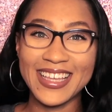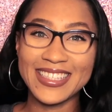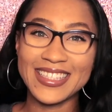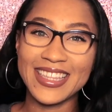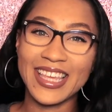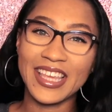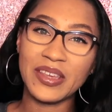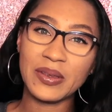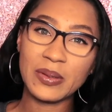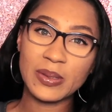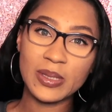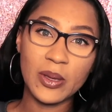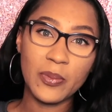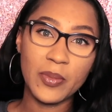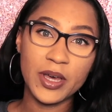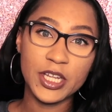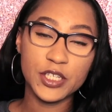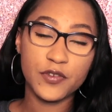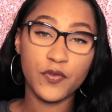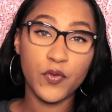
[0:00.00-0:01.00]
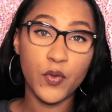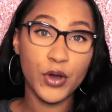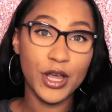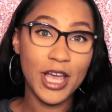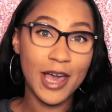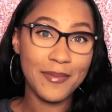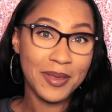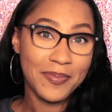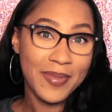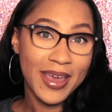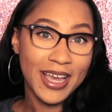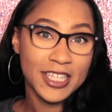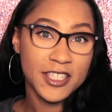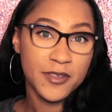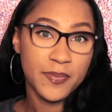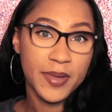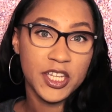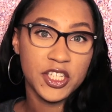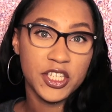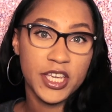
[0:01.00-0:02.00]
guys, thank you so much for coming
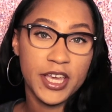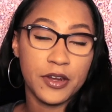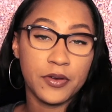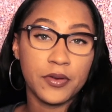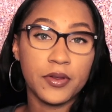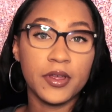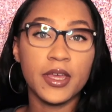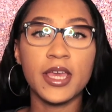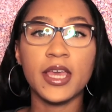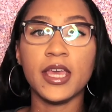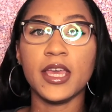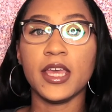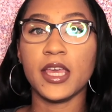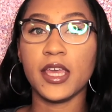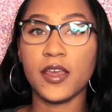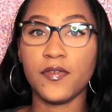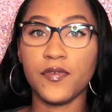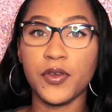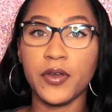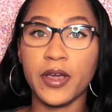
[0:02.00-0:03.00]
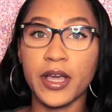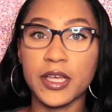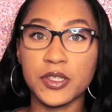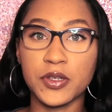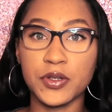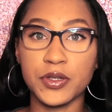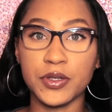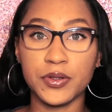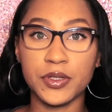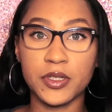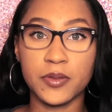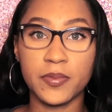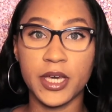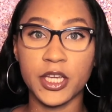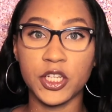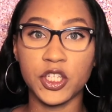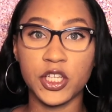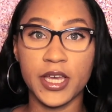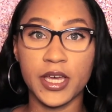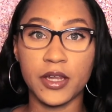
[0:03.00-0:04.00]
back to my channel. If you guys are new to
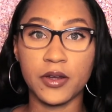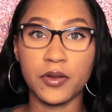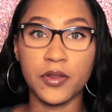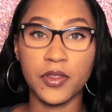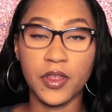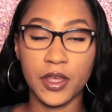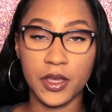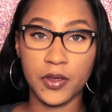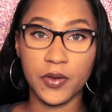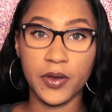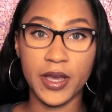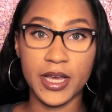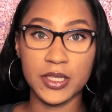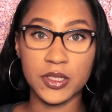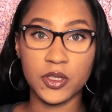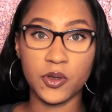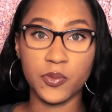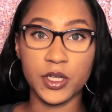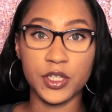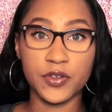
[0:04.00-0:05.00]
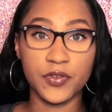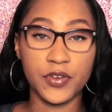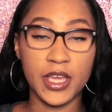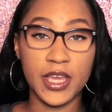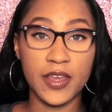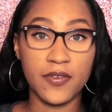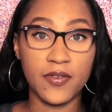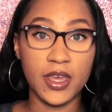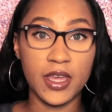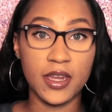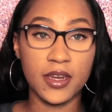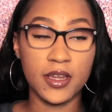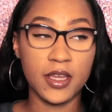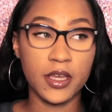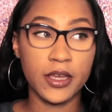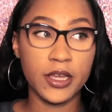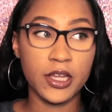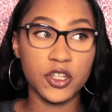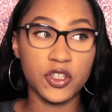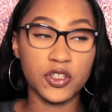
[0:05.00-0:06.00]
my channel, thank you guys so much for even
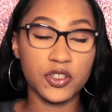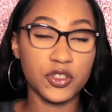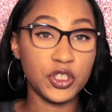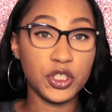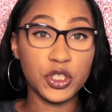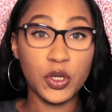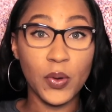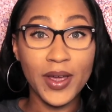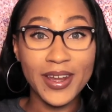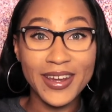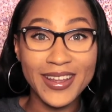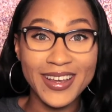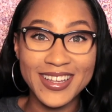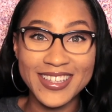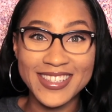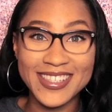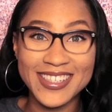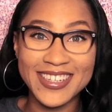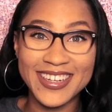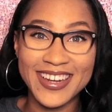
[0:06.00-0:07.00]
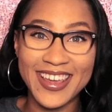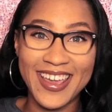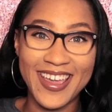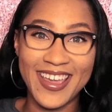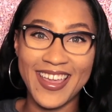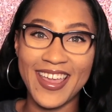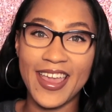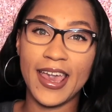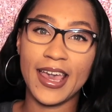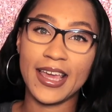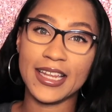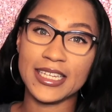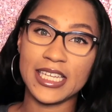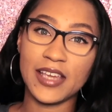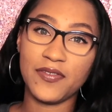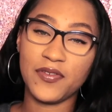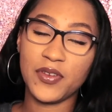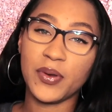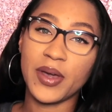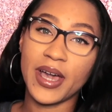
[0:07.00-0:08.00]
joining us today. And
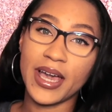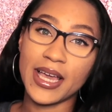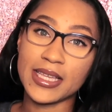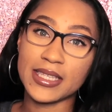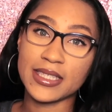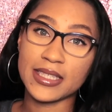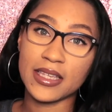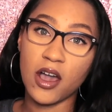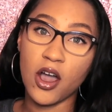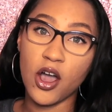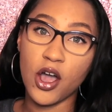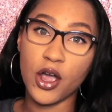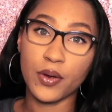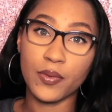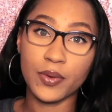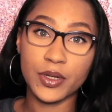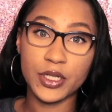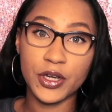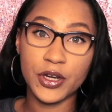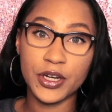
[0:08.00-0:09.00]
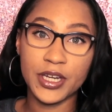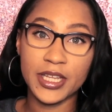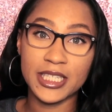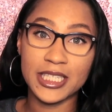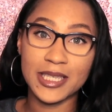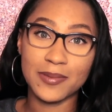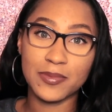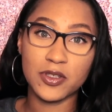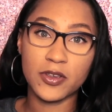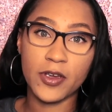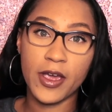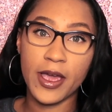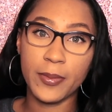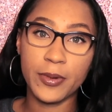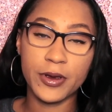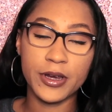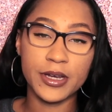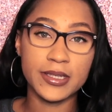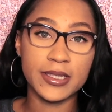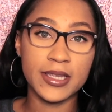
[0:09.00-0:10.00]
if you guys are returning
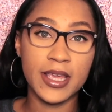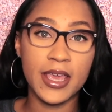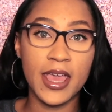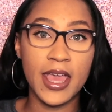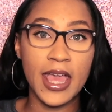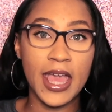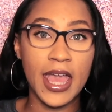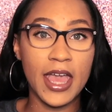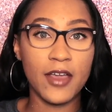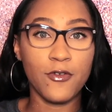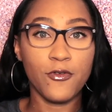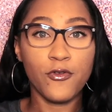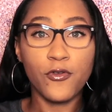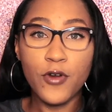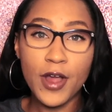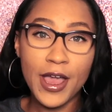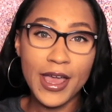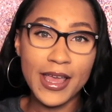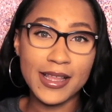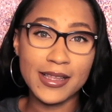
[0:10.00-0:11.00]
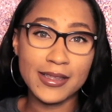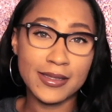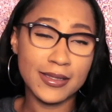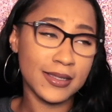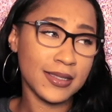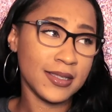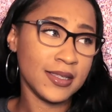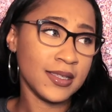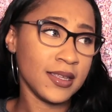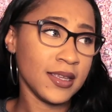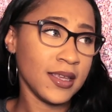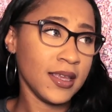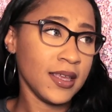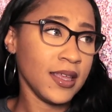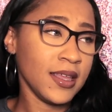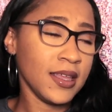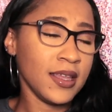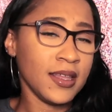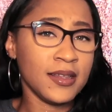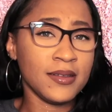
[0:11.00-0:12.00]
subscribers, friends,
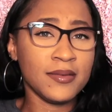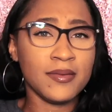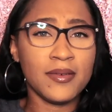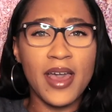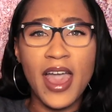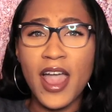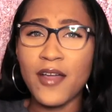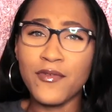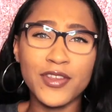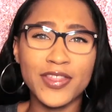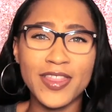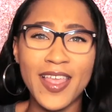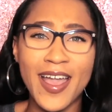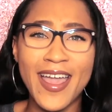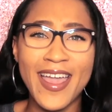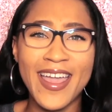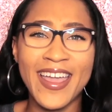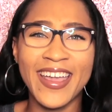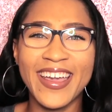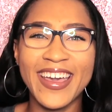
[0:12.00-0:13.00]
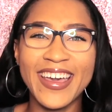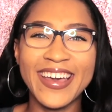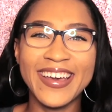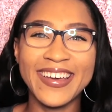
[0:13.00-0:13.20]
everything,